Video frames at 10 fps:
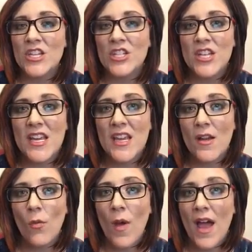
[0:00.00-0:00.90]

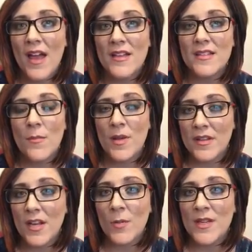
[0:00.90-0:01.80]
she was
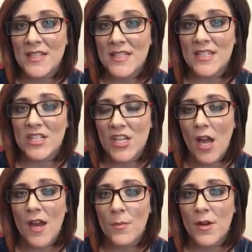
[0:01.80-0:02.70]
building her business and she
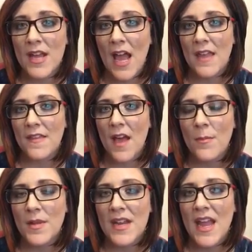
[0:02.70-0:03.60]
got up pretty high in the
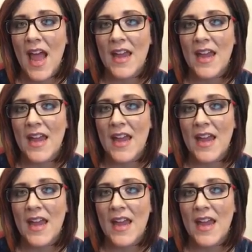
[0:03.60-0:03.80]
company,